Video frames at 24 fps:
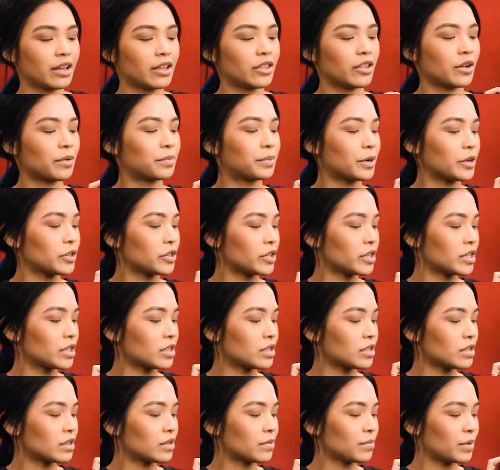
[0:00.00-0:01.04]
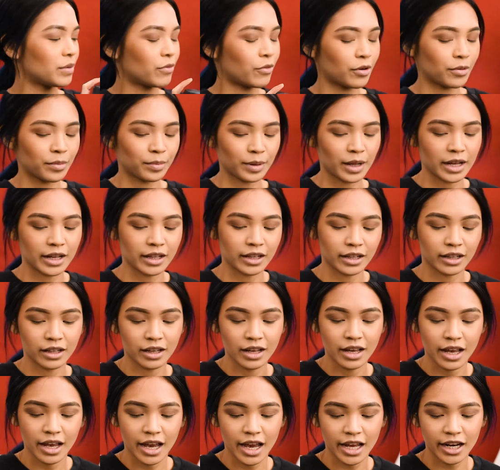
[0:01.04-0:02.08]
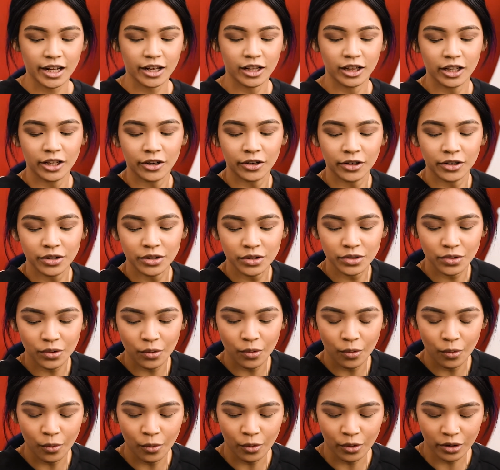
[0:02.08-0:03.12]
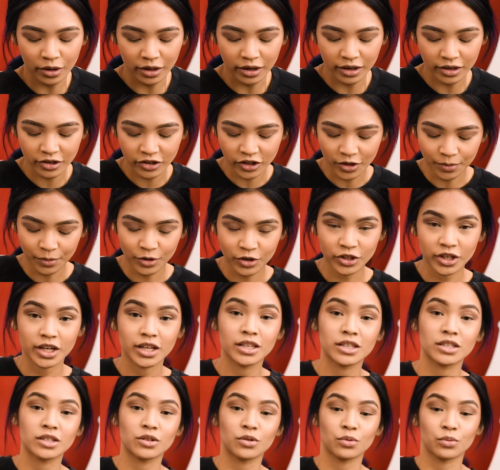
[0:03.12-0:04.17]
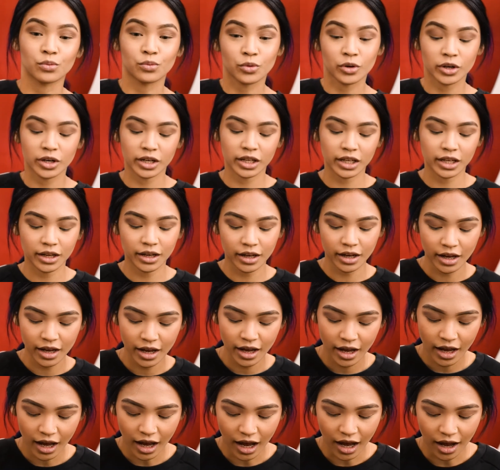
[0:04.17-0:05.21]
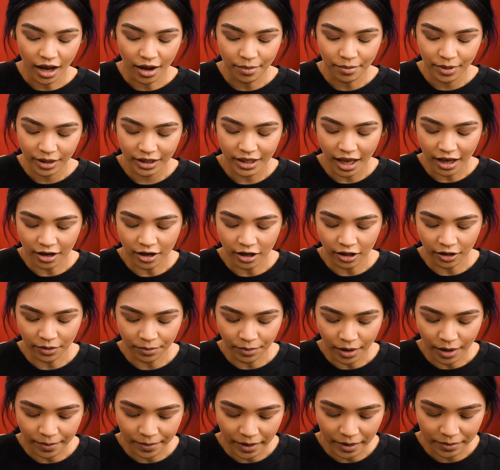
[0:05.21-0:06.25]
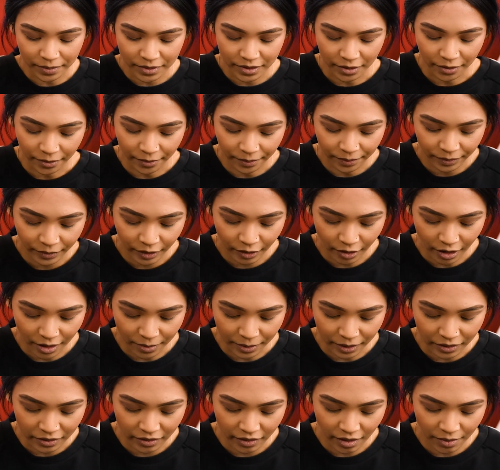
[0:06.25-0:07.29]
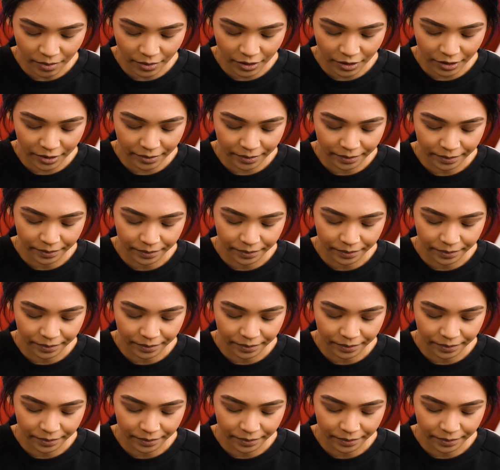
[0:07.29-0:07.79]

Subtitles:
their brushes before applying any glitters or shimmer shades to really make that color pop up. So grabbing Summer